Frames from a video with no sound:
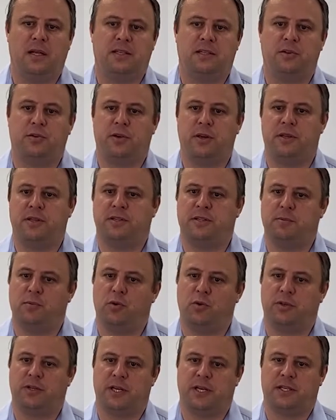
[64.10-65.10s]
look in some
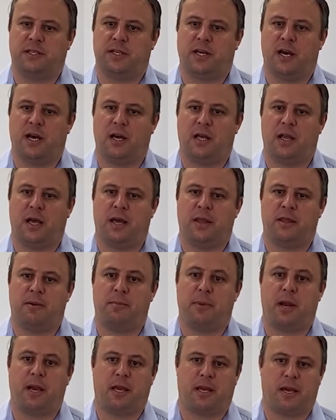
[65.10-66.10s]
more detail at the
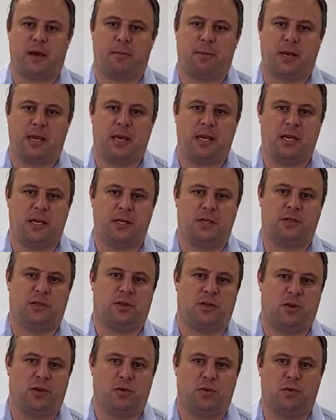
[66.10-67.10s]
money coming
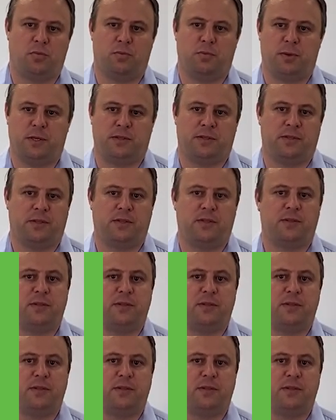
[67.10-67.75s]
into your business,